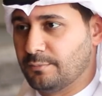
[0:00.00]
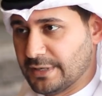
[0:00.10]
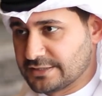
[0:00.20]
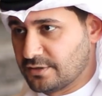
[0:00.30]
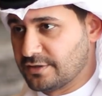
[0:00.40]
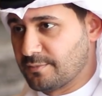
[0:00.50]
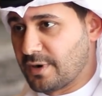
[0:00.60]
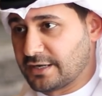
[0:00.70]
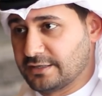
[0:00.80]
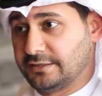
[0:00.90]
based on the
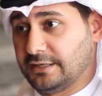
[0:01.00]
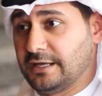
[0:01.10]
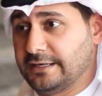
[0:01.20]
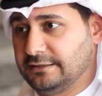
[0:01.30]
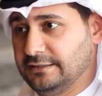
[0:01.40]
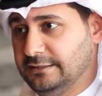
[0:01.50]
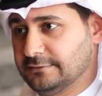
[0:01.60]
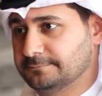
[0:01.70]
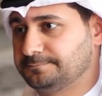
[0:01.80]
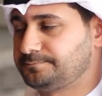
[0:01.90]
market client
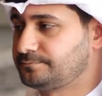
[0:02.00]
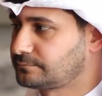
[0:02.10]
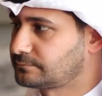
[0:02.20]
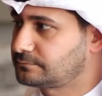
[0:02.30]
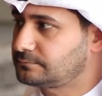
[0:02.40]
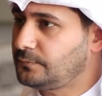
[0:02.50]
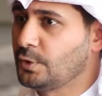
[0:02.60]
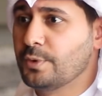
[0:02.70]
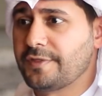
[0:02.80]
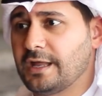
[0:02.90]
need
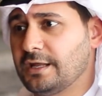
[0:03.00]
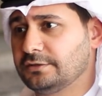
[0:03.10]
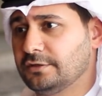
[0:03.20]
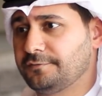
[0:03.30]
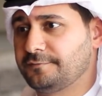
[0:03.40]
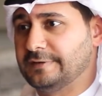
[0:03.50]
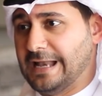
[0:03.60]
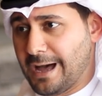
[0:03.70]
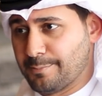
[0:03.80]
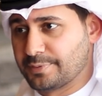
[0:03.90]
with a lot of
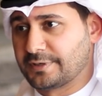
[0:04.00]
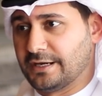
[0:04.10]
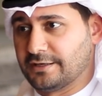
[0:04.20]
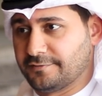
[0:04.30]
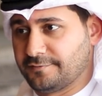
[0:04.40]
lab kind